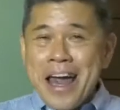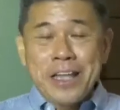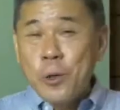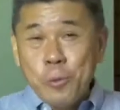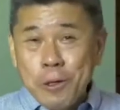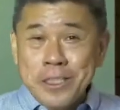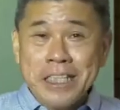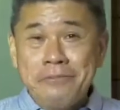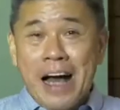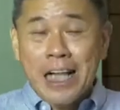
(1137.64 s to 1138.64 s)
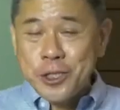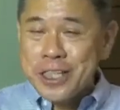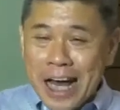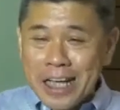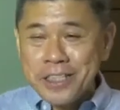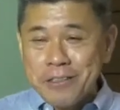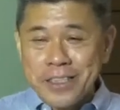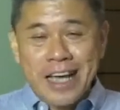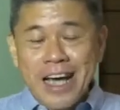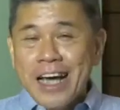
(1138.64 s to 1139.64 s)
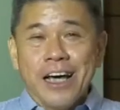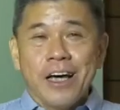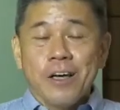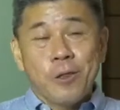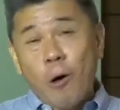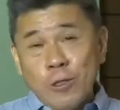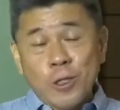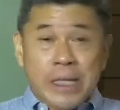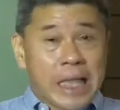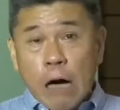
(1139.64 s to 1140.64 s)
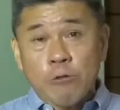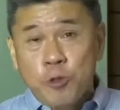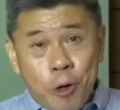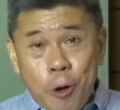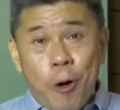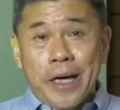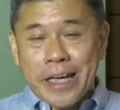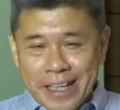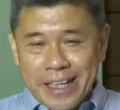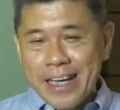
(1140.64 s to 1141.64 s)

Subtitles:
And the worst evangelizers, those without joy,